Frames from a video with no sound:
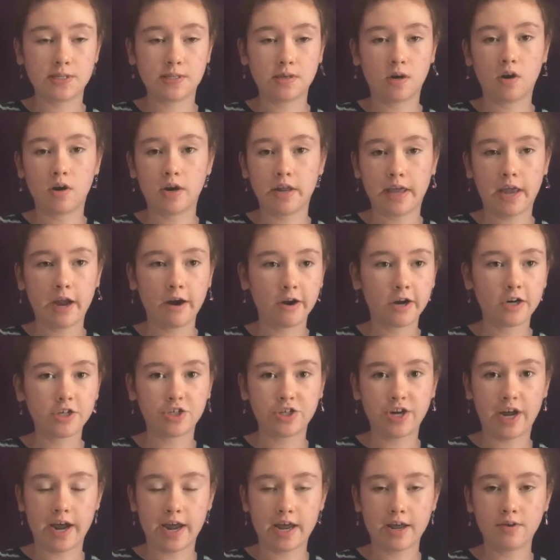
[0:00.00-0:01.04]
on a carriage
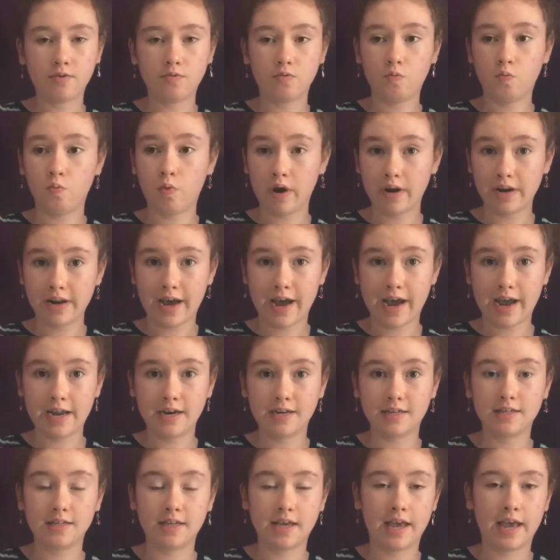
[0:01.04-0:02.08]
night one
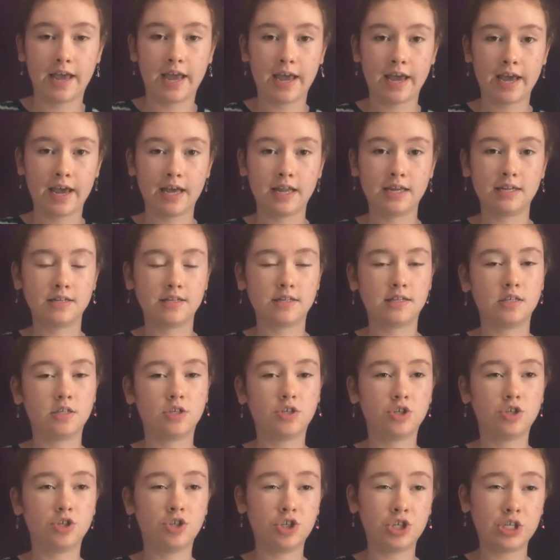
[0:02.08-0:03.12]
night, and
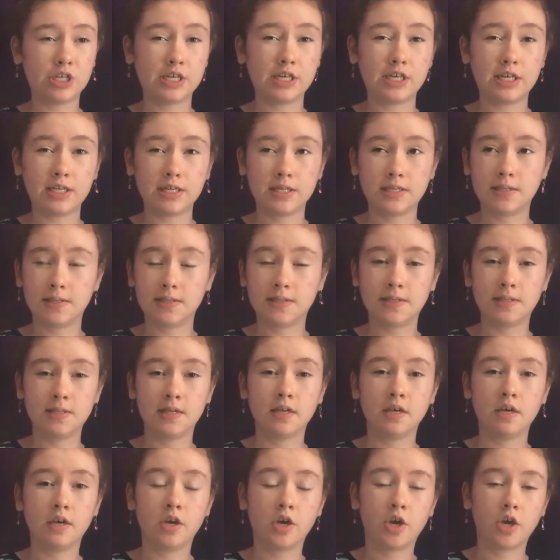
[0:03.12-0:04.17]
she is
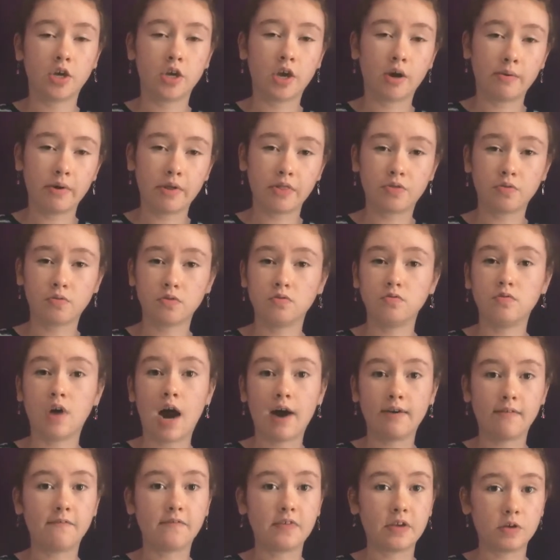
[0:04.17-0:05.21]
going through the
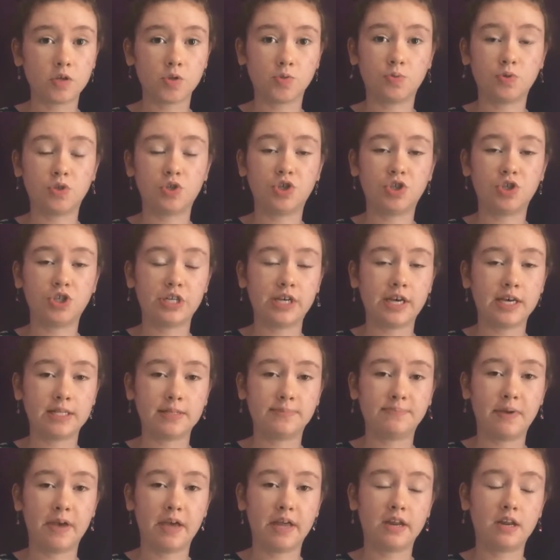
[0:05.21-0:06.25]
lava fields, where she has
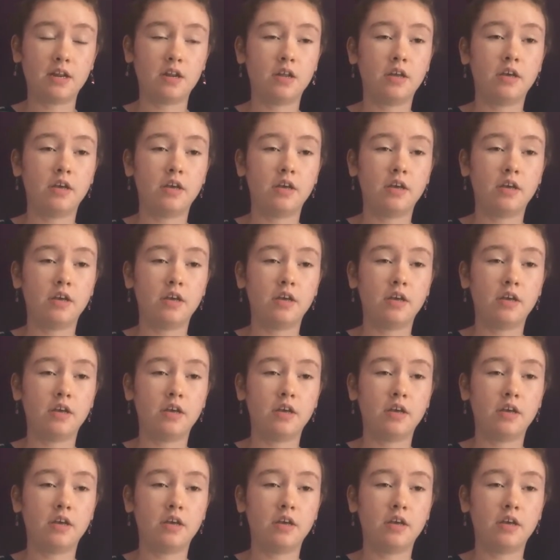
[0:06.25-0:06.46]
been